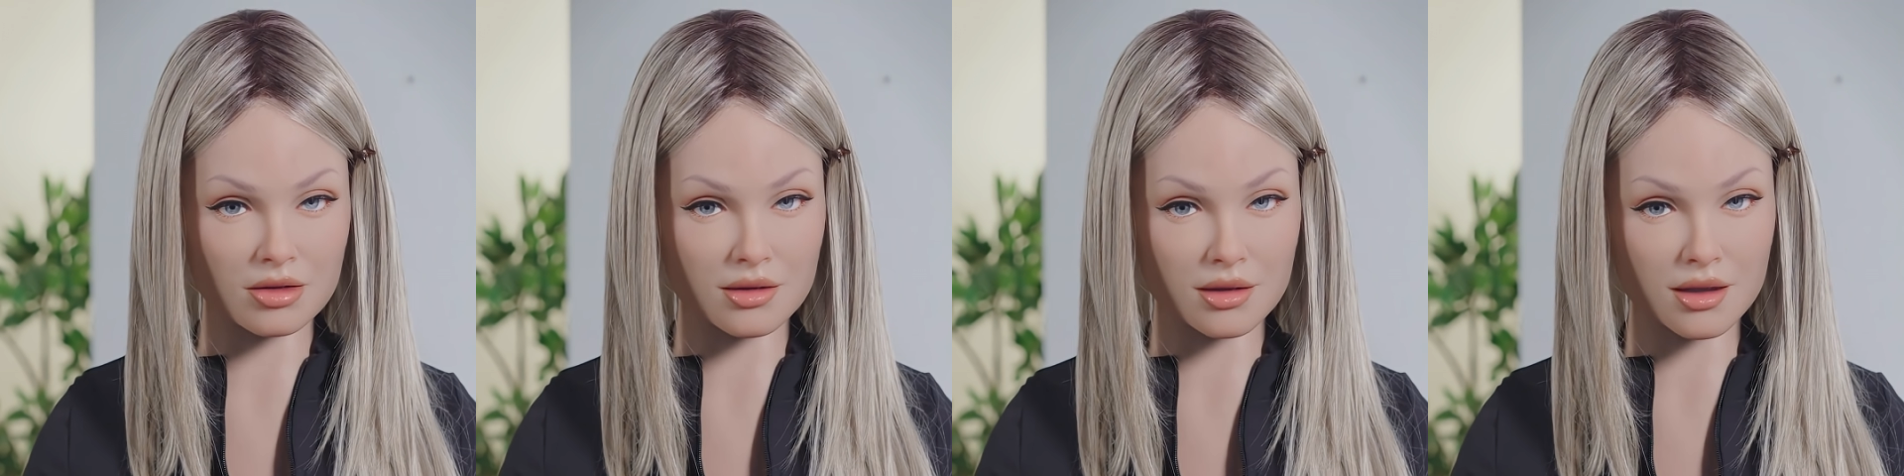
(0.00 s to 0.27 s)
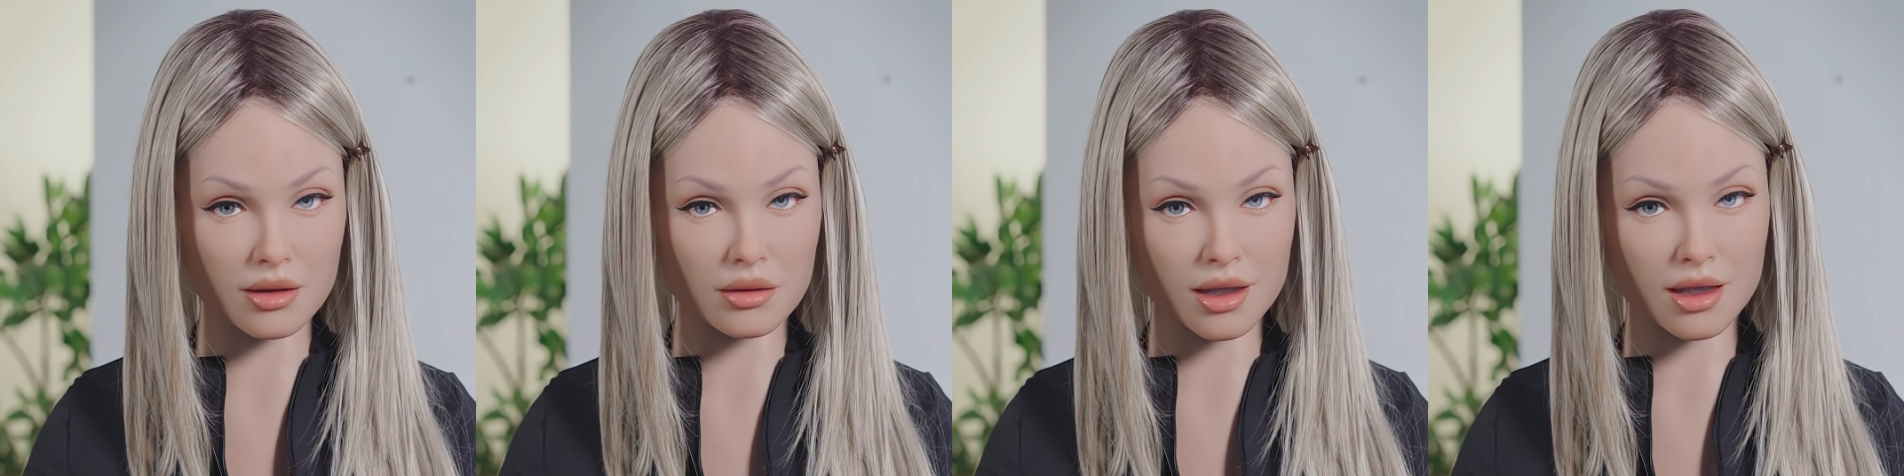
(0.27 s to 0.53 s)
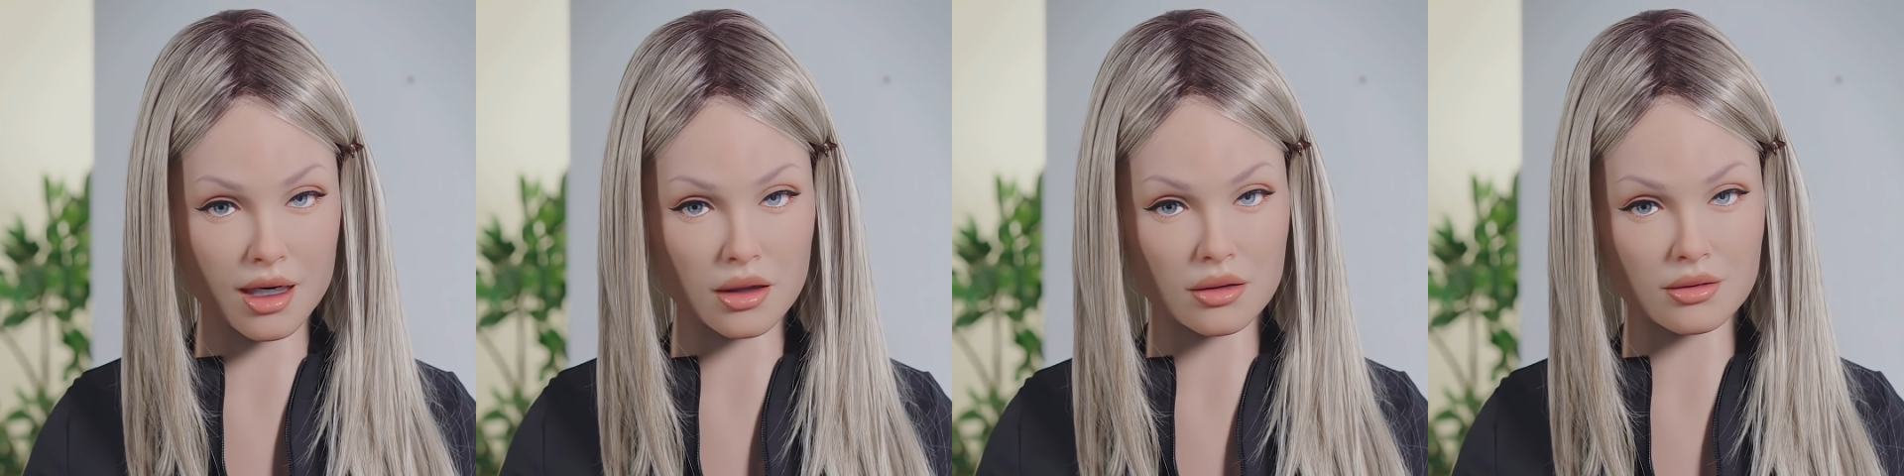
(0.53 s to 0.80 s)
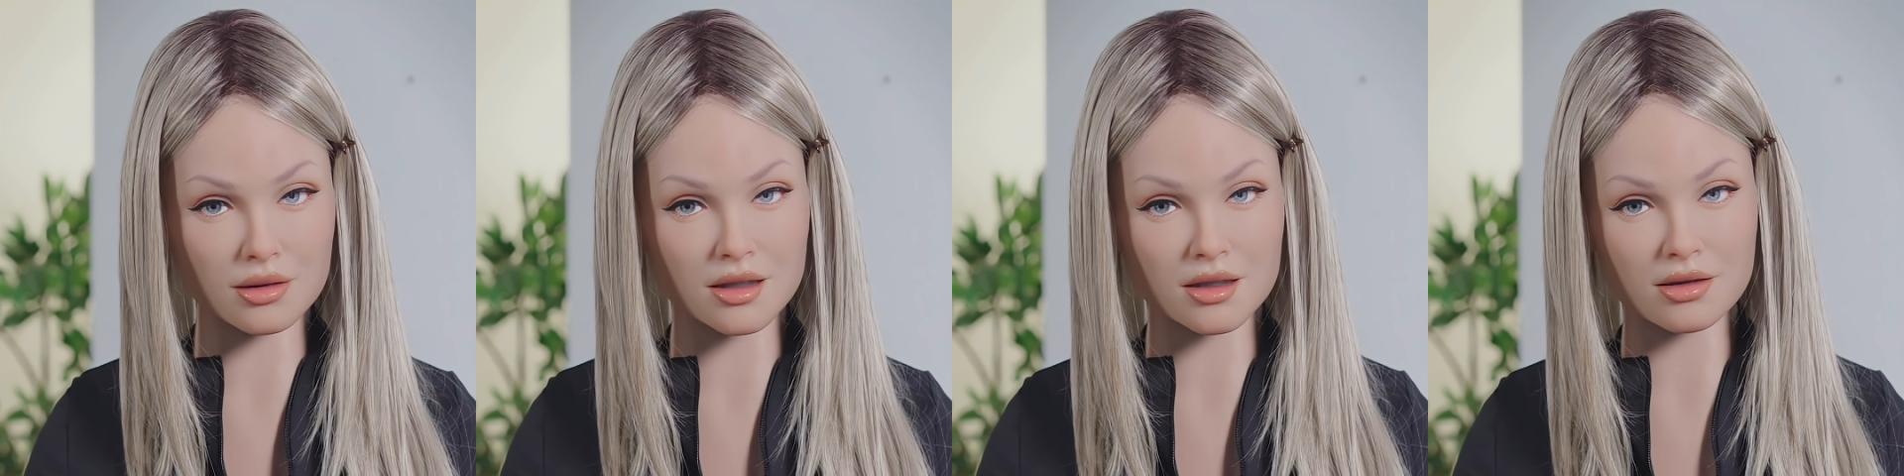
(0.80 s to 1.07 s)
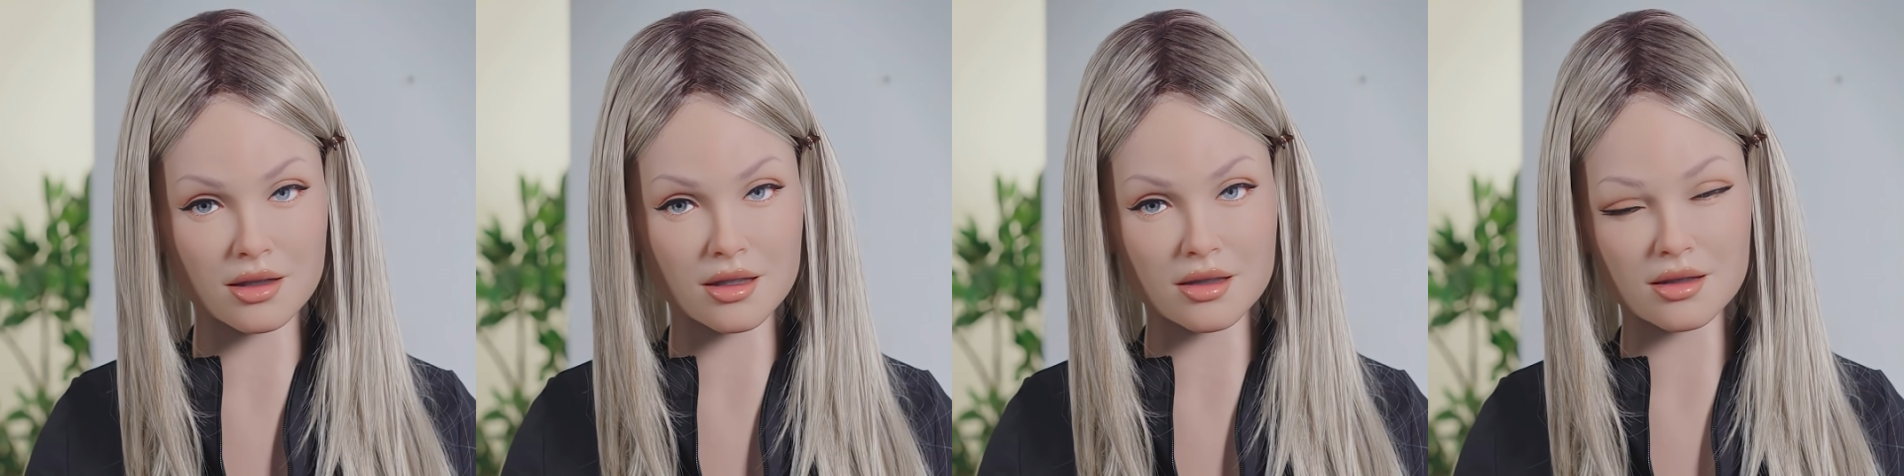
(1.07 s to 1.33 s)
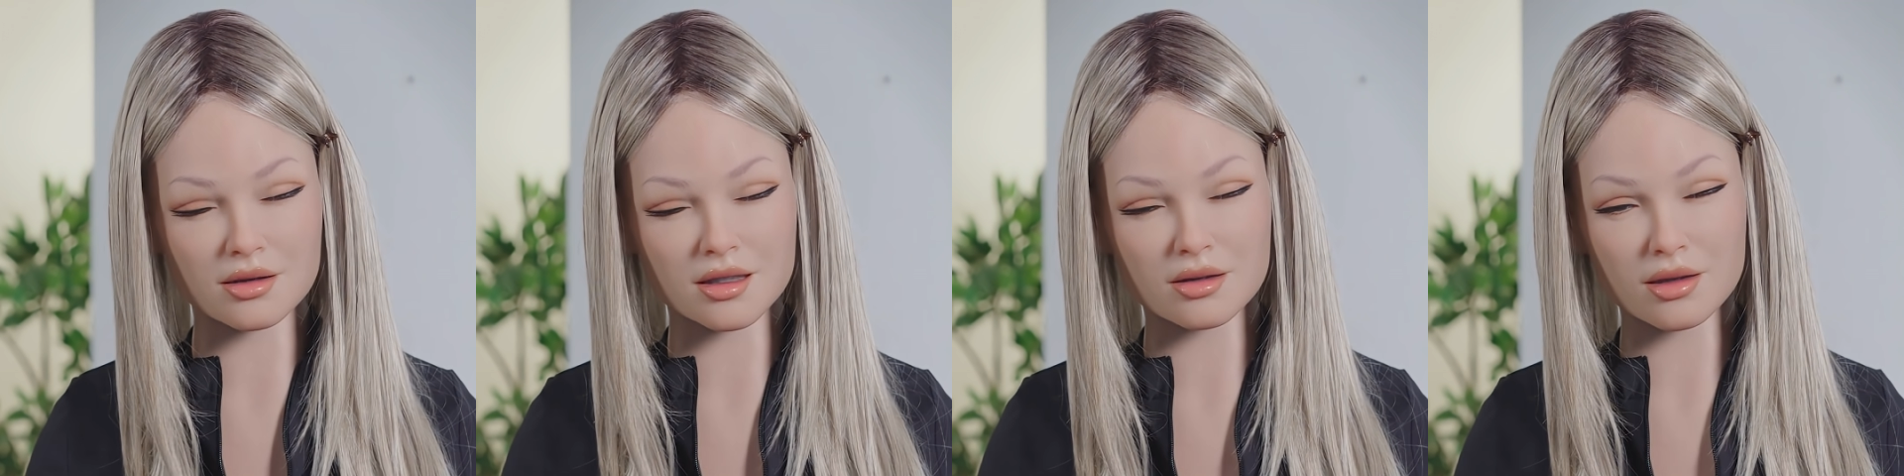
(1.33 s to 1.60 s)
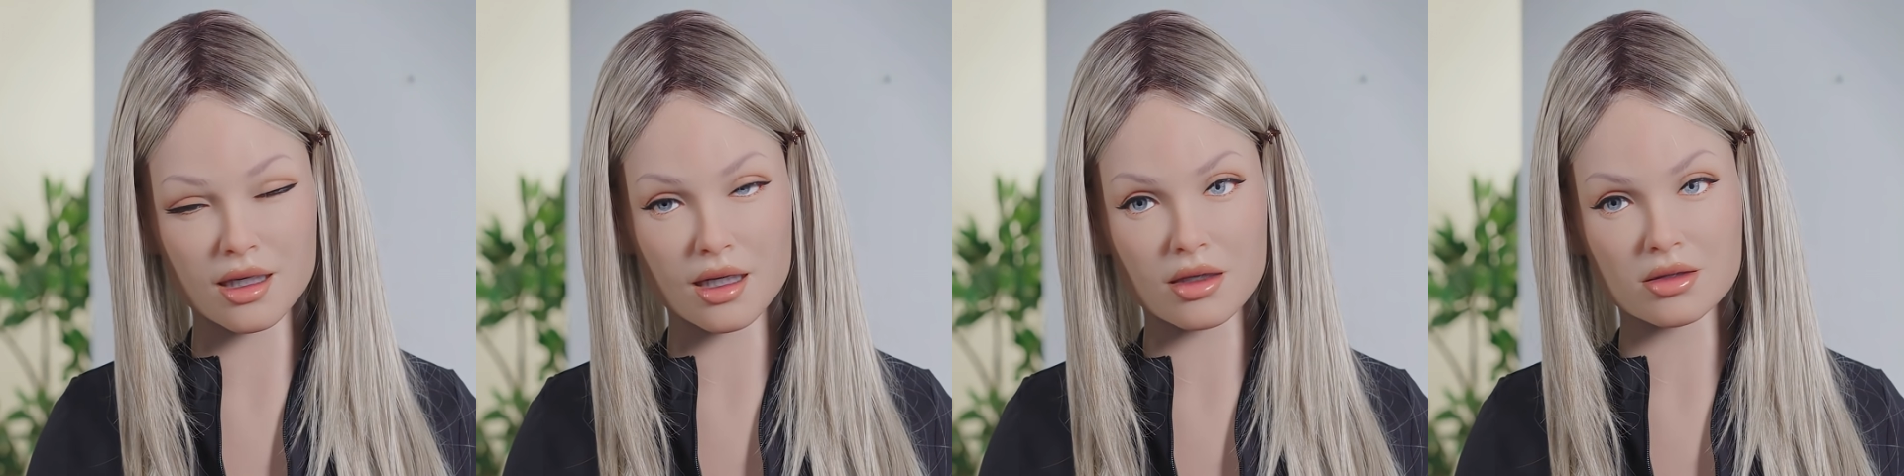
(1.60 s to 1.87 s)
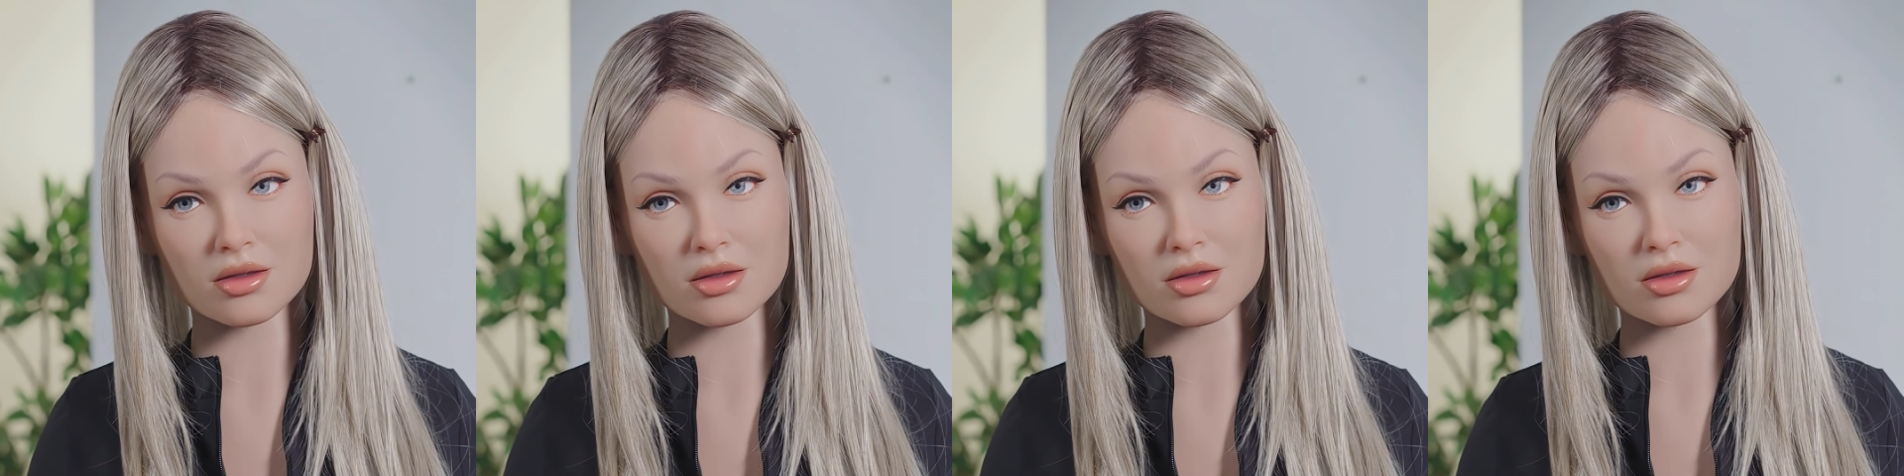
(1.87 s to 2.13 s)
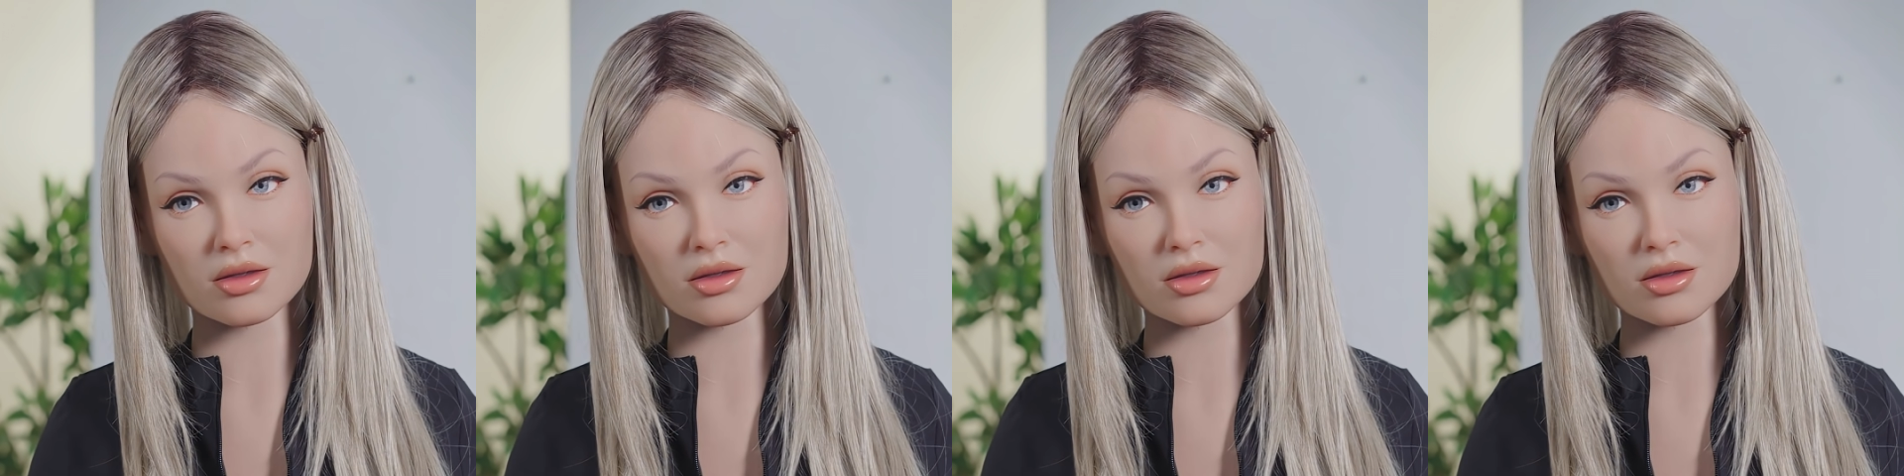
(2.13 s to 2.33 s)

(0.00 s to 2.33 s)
but I'm here to connect and chat anytime.